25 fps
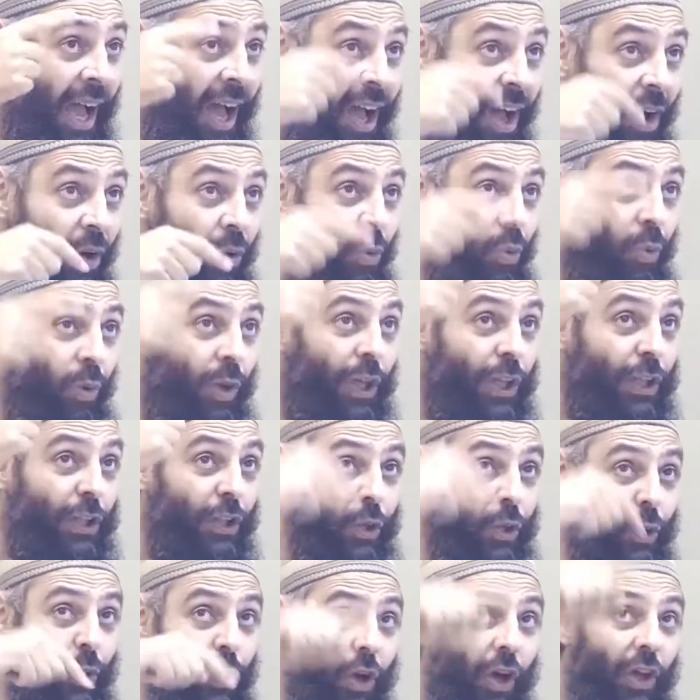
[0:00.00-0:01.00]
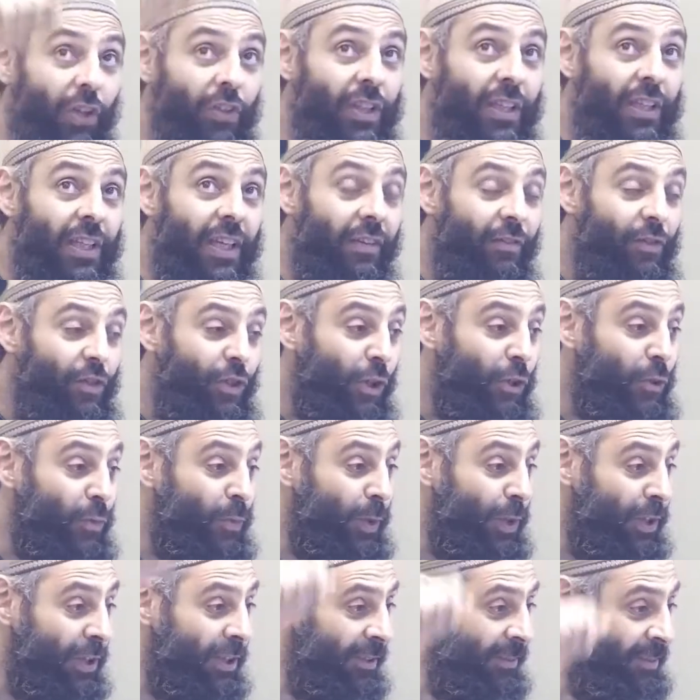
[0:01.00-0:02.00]
how will it look on the day of
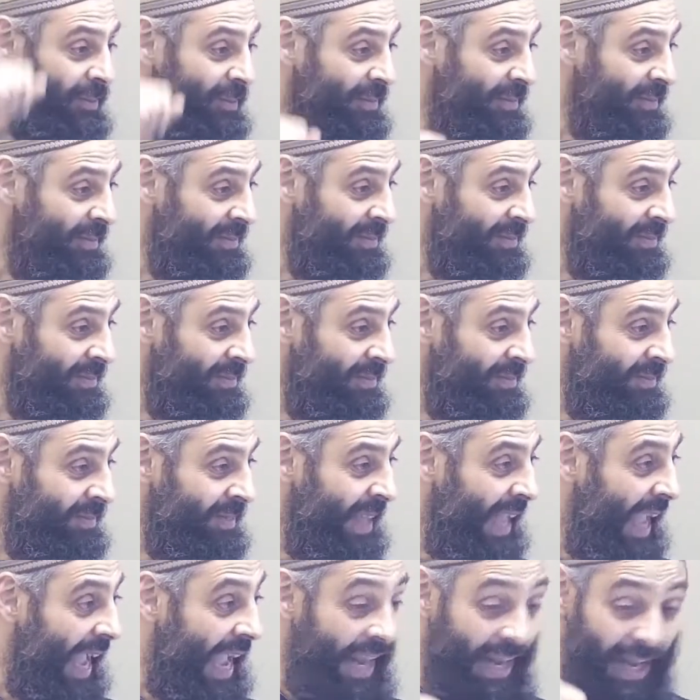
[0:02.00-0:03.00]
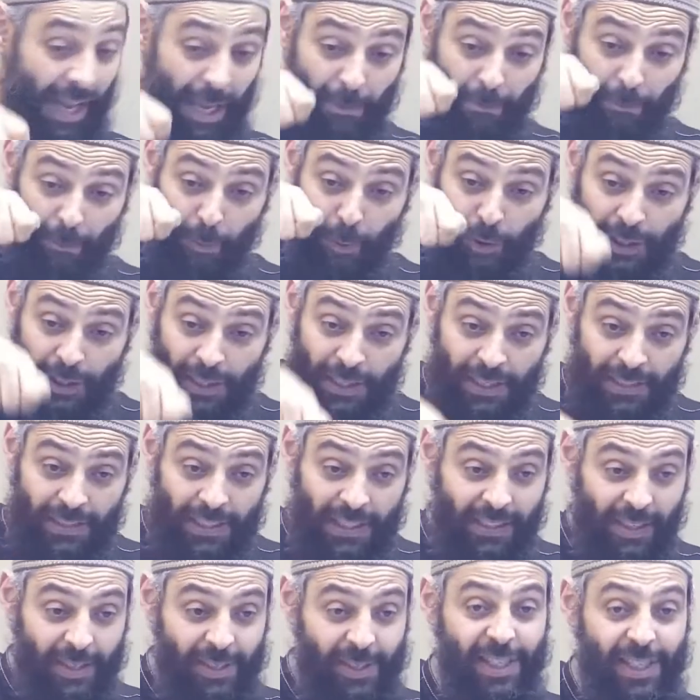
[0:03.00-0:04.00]
judgment. And I'm putting it
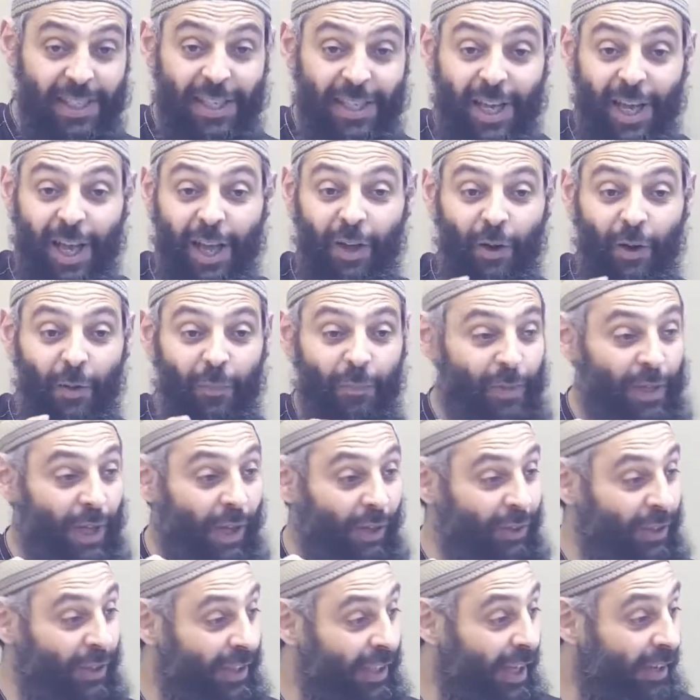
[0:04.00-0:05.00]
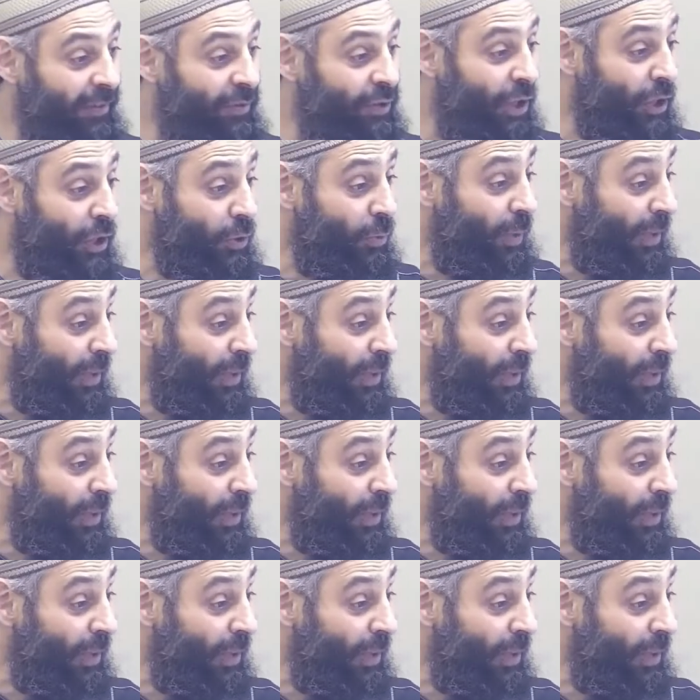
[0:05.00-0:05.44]
and I say, Ya Rabbi, on the day of